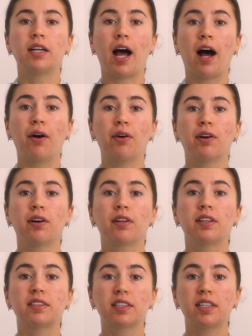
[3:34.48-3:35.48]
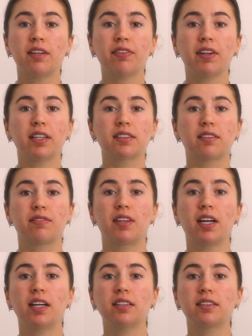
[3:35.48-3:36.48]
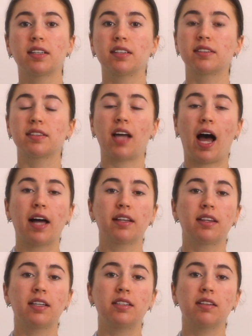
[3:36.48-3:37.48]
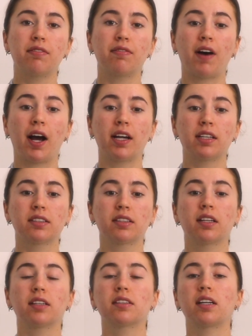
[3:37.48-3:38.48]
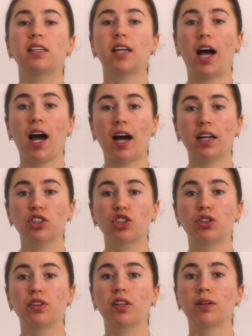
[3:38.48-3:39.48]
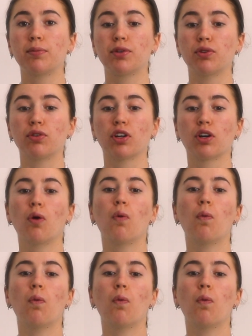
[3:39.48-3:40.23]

Now, the significance of this is that the device is attached to the computer